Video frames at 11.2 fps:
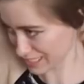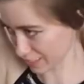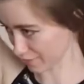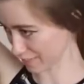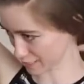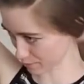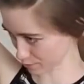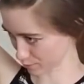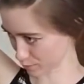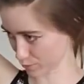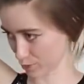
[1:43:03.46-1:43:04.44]
sold vegetables
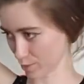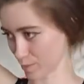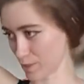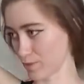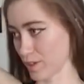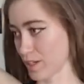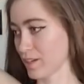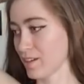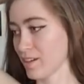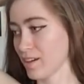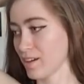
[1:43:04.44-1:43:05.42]
from his farm. It's funny.
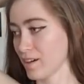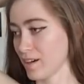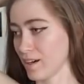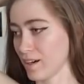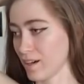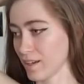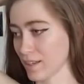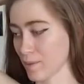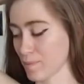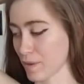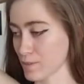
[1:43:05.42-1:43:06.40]
Uh,
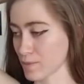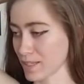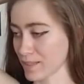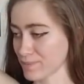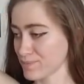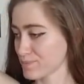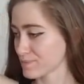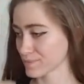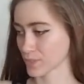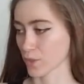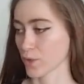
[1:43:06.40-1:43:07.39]
yep, that was me.
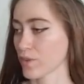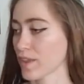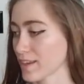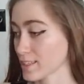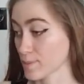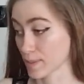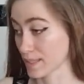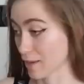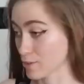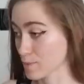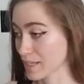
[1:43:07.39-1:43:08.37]
Don't know who that is, but
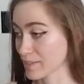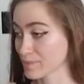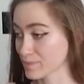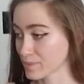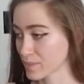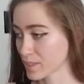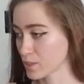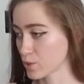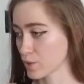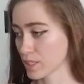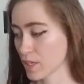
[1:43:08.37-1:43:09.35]
that was me.
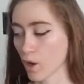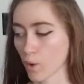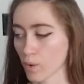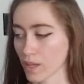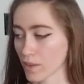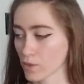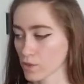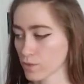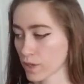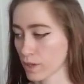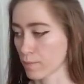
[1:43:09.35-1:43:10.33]
Dude can- oh, yeah, those are
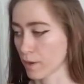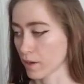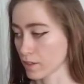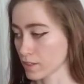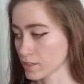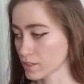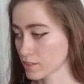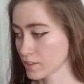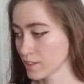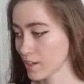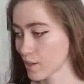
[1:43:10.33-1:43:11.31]
fucking bonkers.
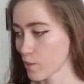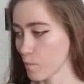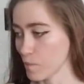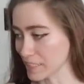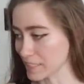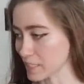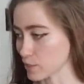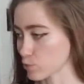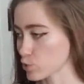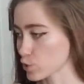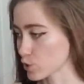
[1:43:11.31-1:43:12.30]
The beast has
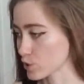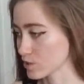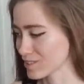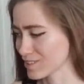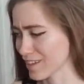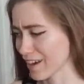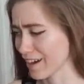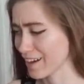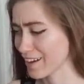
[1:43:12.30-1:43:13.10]
returned. Yeah.